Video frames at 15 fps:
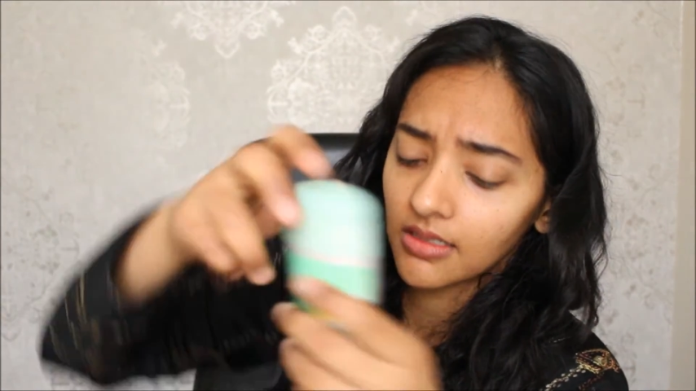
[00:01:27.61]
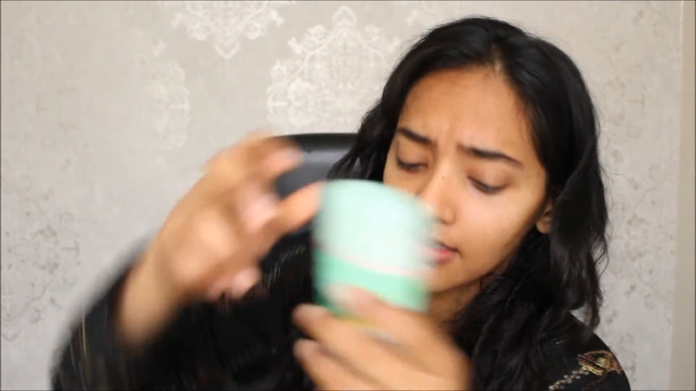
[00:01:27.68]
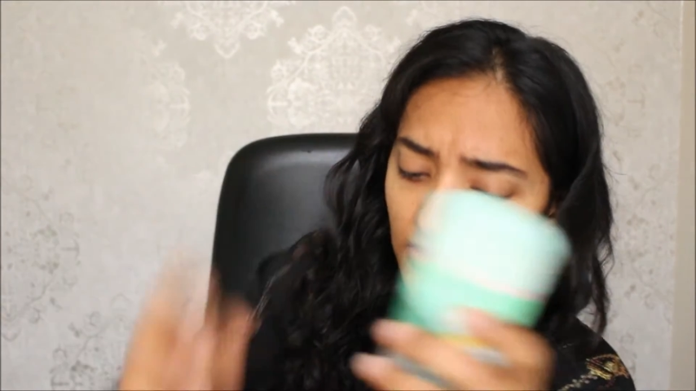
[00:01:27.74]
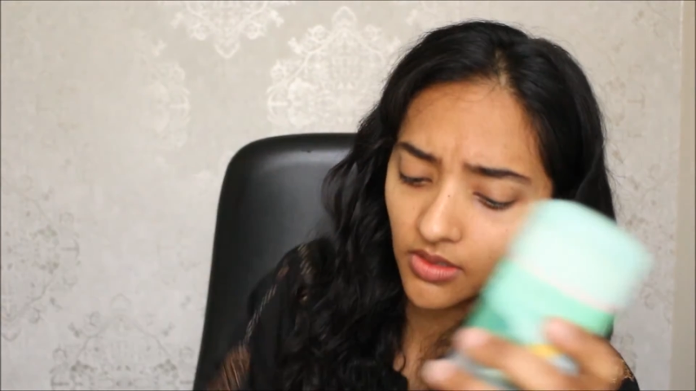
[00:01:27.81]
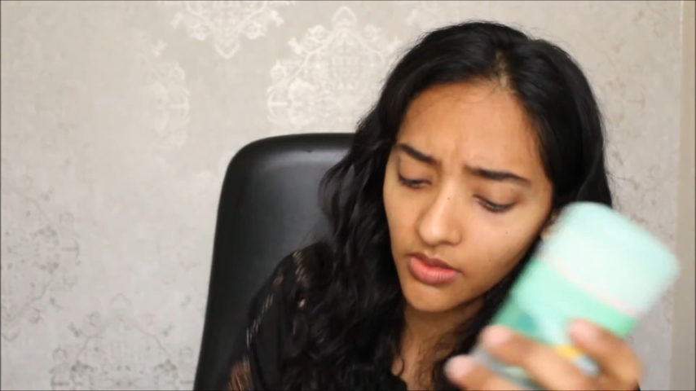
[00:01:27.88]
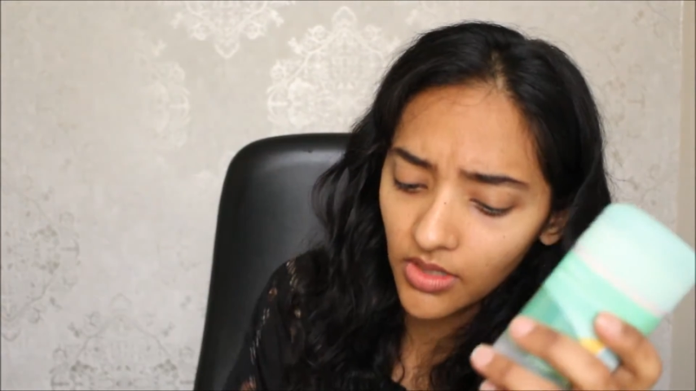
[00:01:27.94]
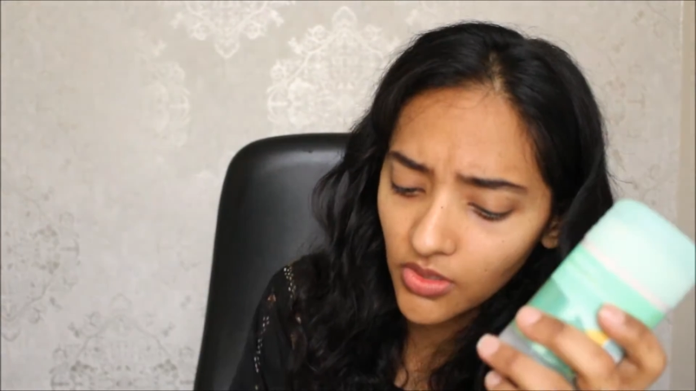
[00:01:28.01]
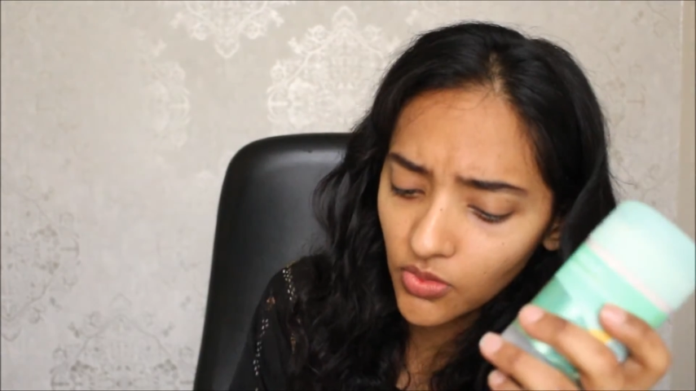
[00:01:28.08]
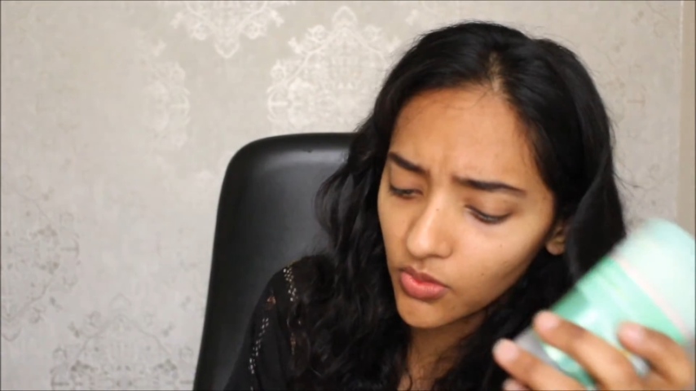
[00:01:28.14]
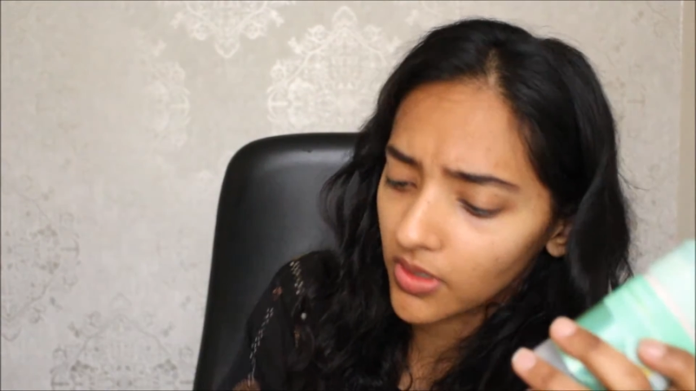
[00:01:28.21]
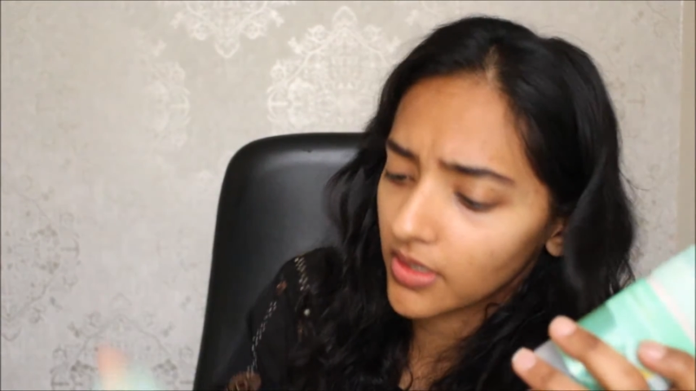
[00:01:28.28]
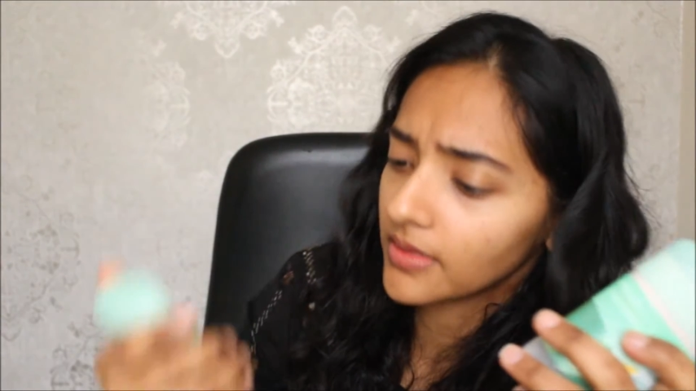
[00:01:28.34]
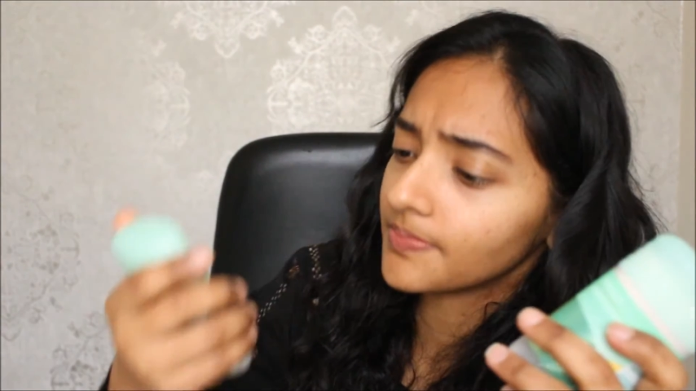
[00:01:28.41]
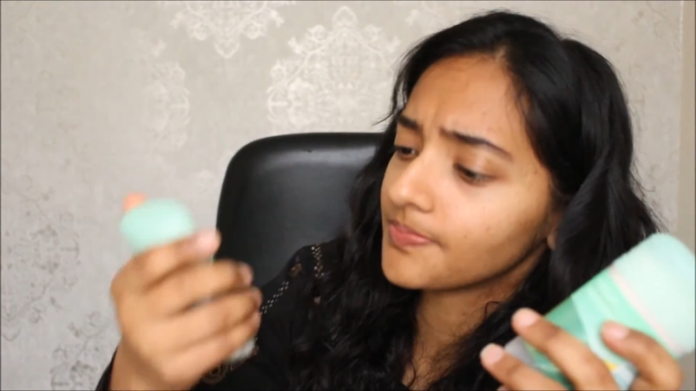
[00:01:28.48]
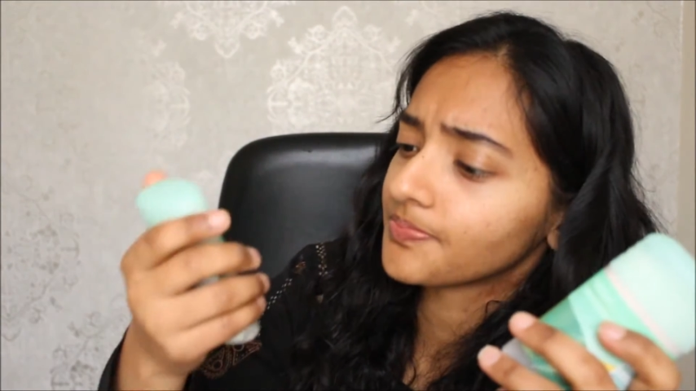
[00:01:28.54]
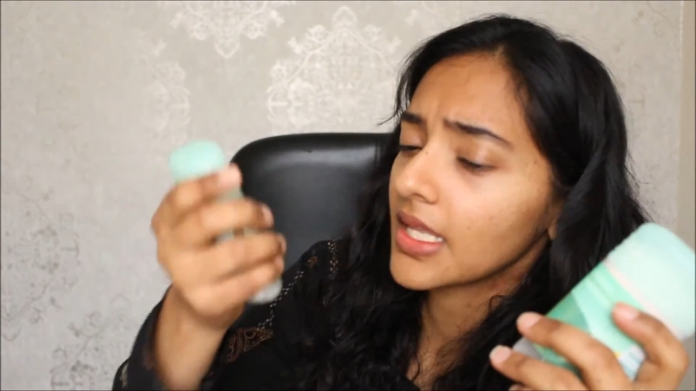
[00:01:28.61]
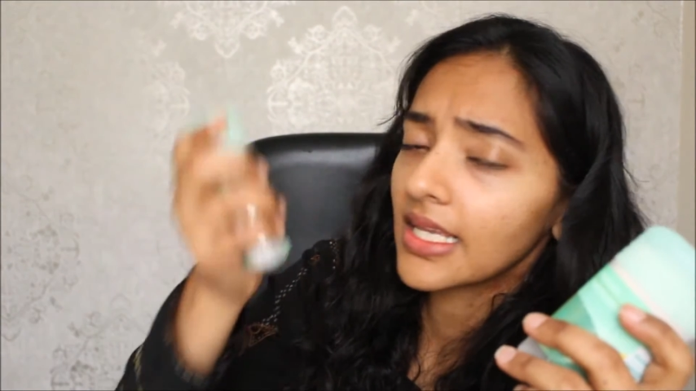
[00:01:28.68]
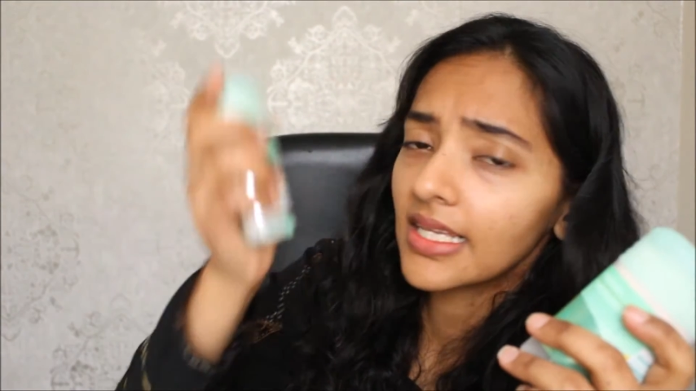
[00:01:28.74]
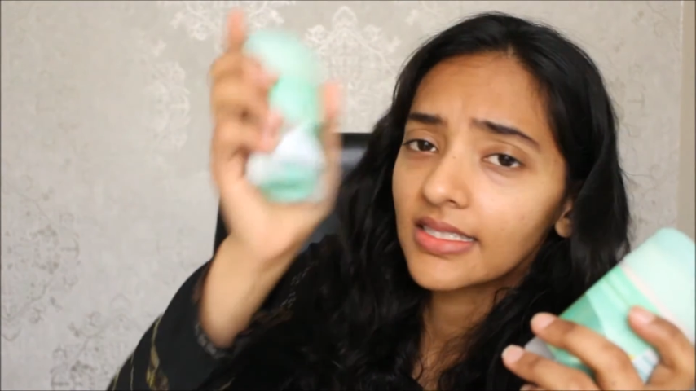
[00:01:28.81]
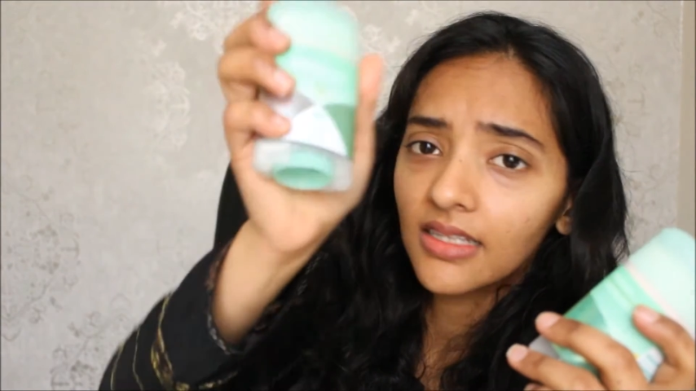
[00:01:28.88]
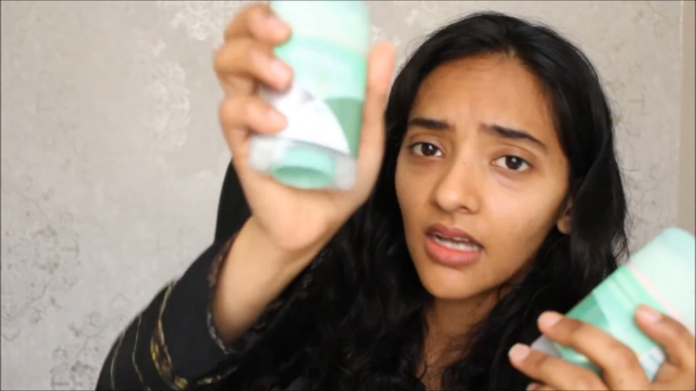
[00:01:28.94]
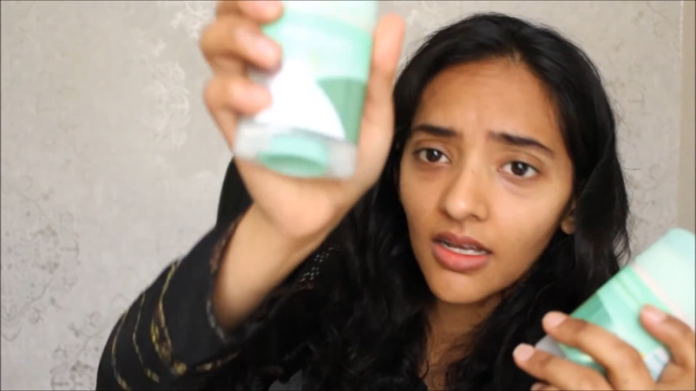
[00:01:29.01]
So this one
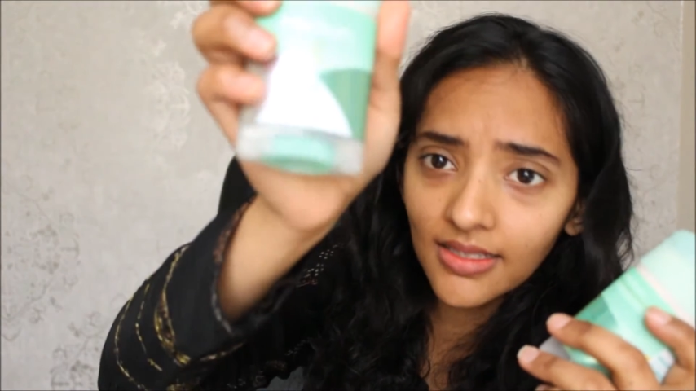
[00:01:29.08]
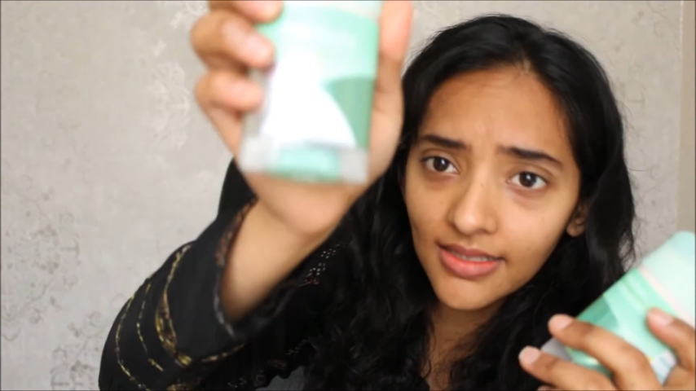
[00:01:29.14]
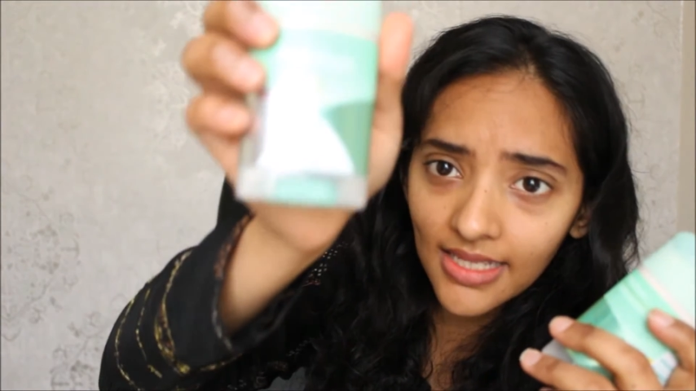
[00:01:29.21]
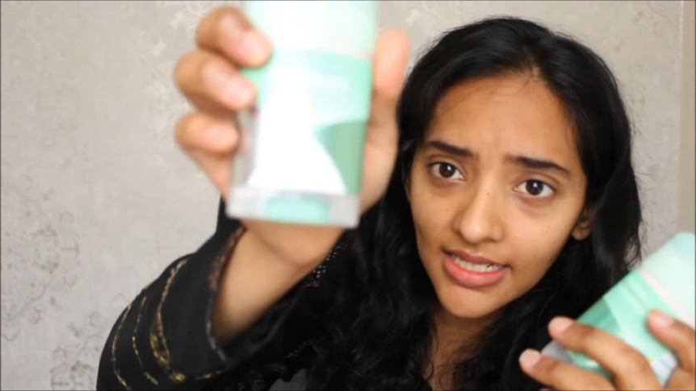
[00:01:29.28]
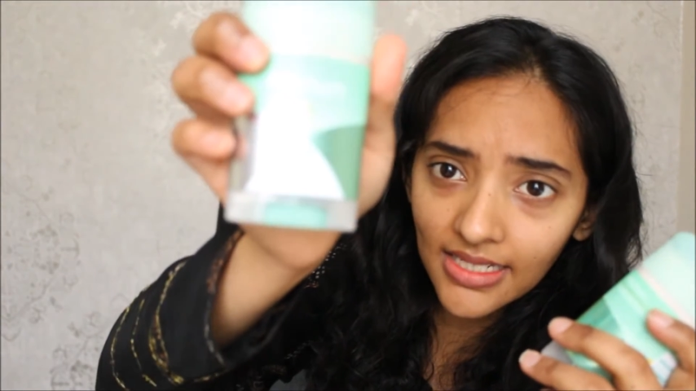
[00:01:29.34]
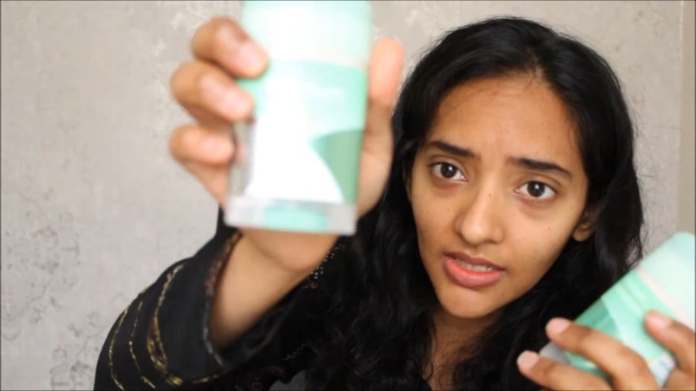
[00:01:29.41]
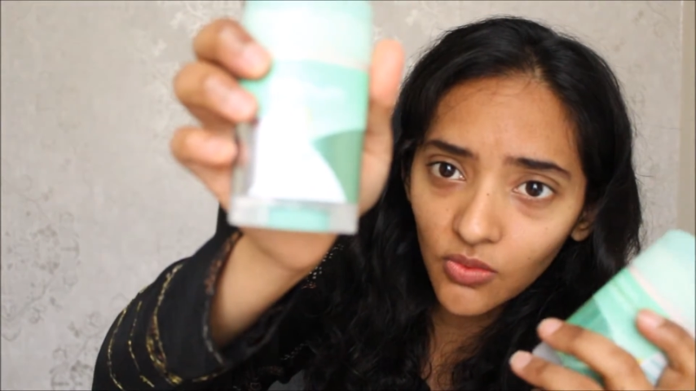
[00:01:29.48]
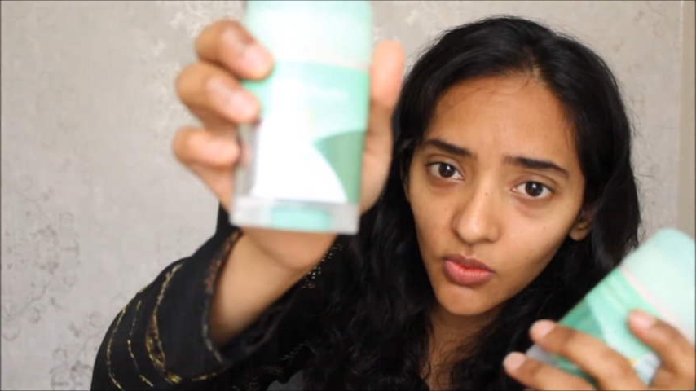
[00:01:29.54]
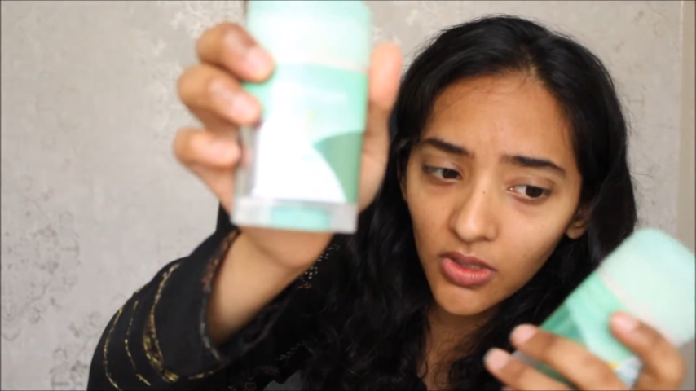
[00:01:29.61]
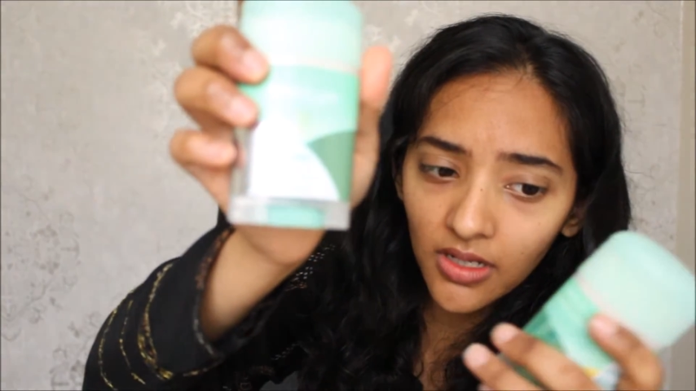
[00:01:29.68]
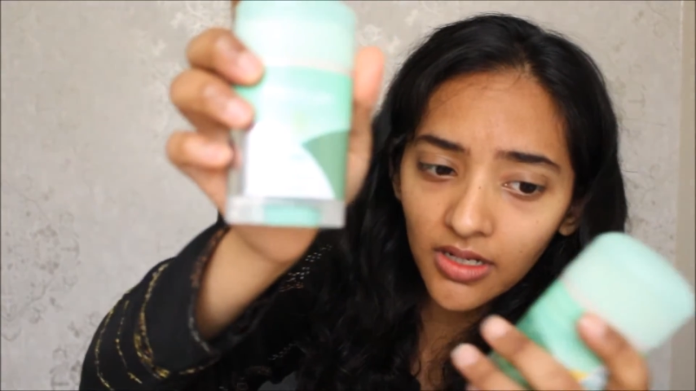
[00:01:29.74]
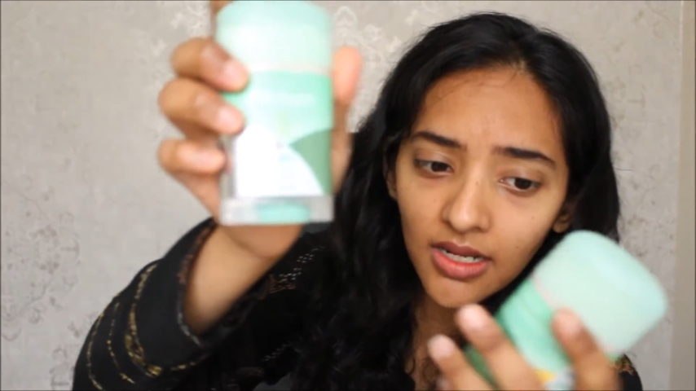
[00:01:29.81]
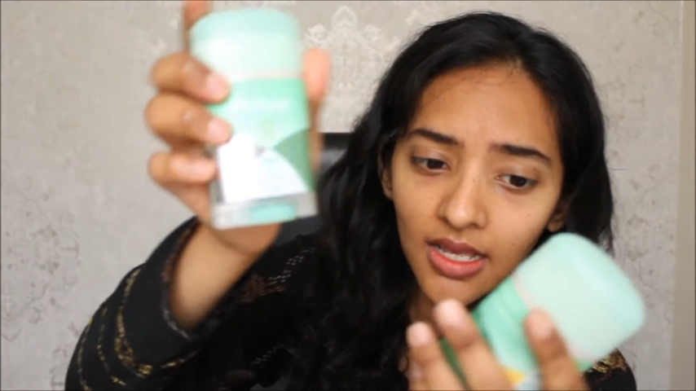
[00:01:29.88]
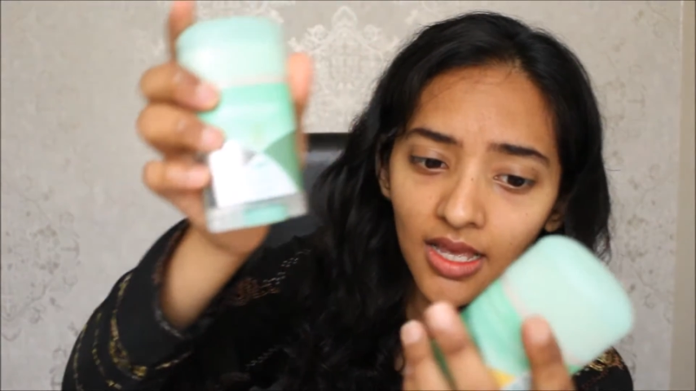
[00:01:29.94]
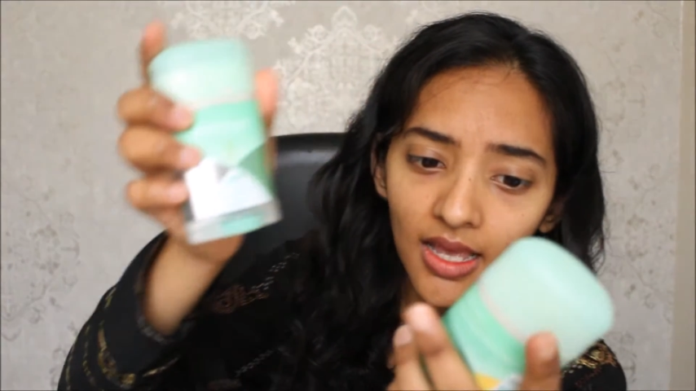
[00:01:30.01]
is the unscented one,